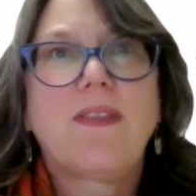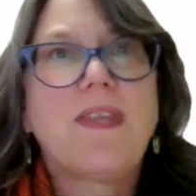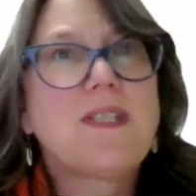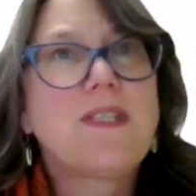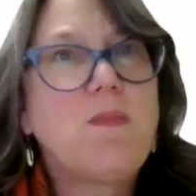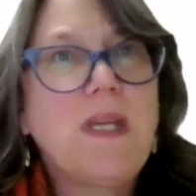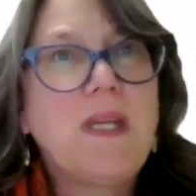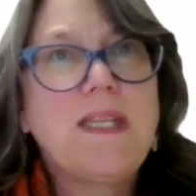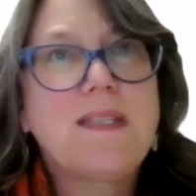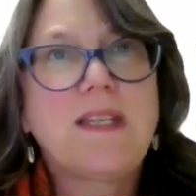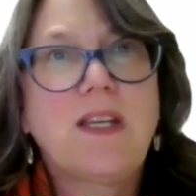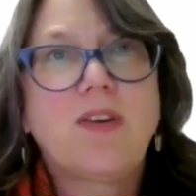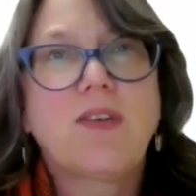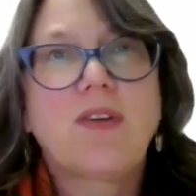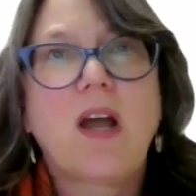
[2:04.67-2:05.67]
This means
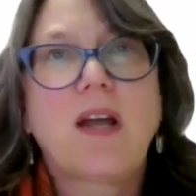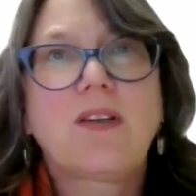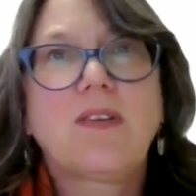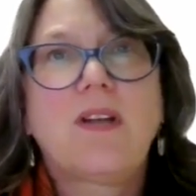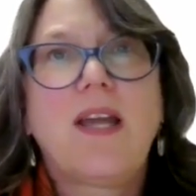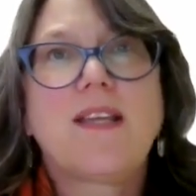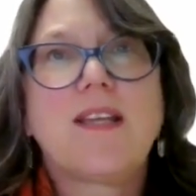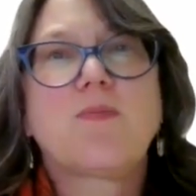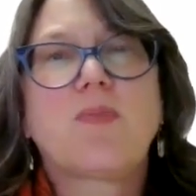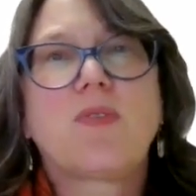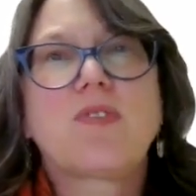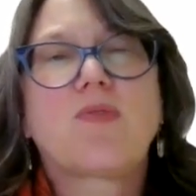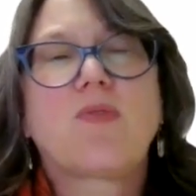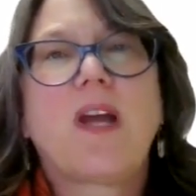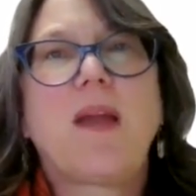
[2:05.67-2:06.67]
that your doctor has
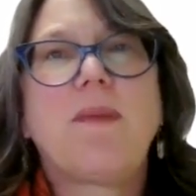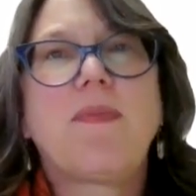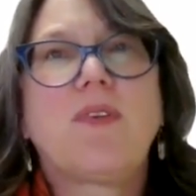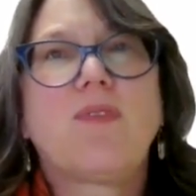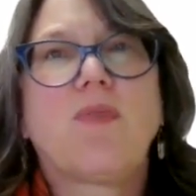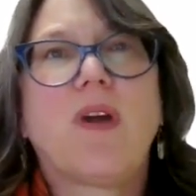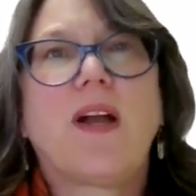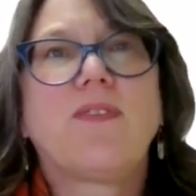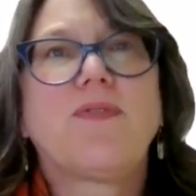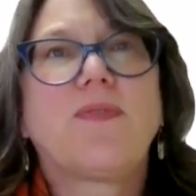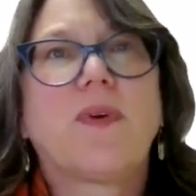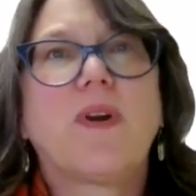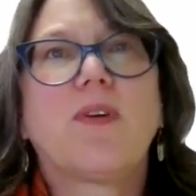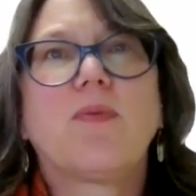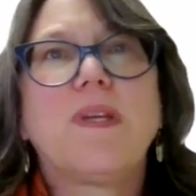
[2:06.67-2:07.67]
prescribed the drug
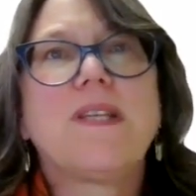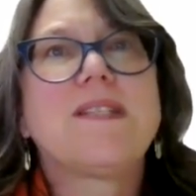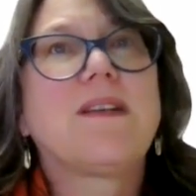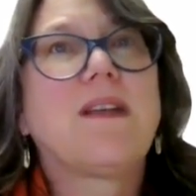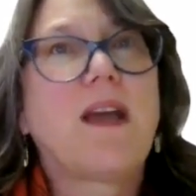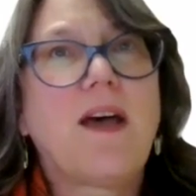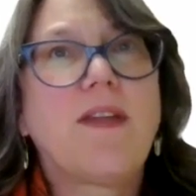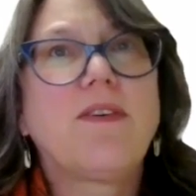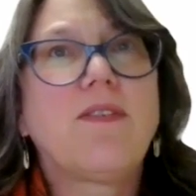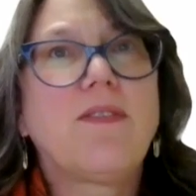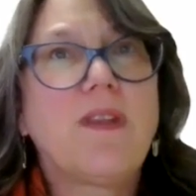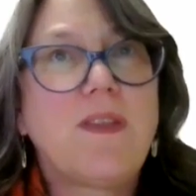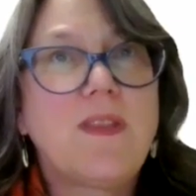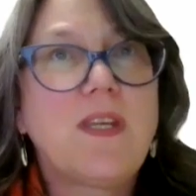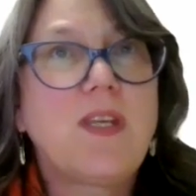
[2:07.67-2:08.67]
for a reason
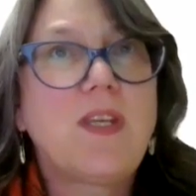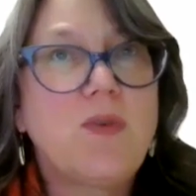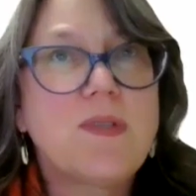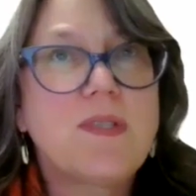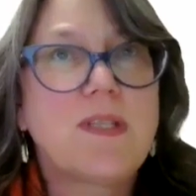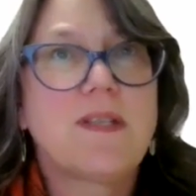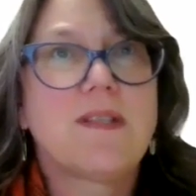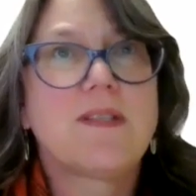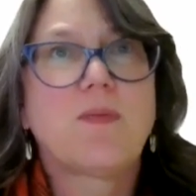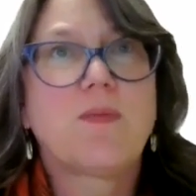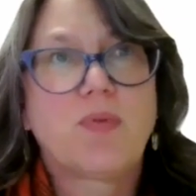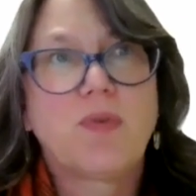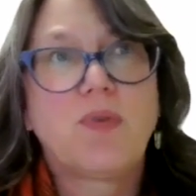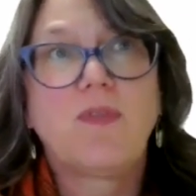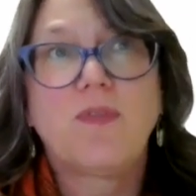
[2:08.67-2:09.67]
other than the uses
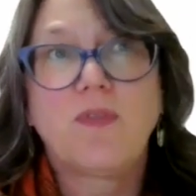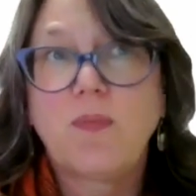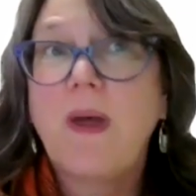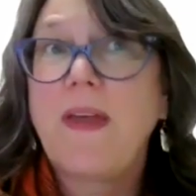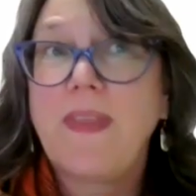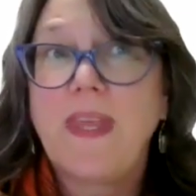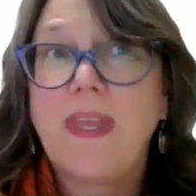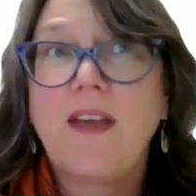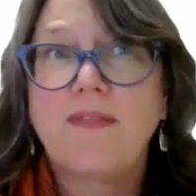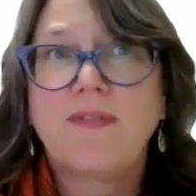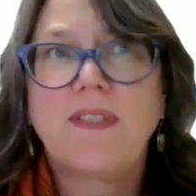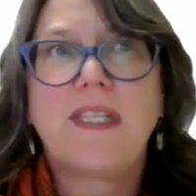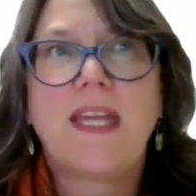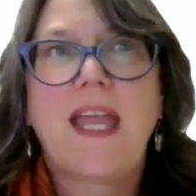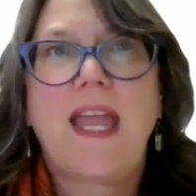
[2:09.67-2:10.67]
approved by the
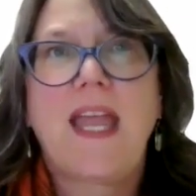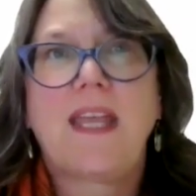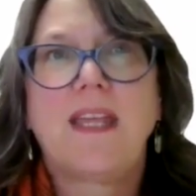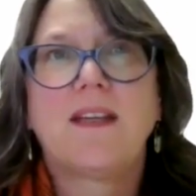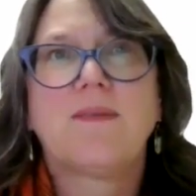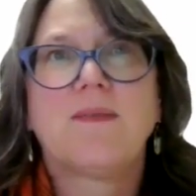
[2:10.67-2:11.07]
FDA.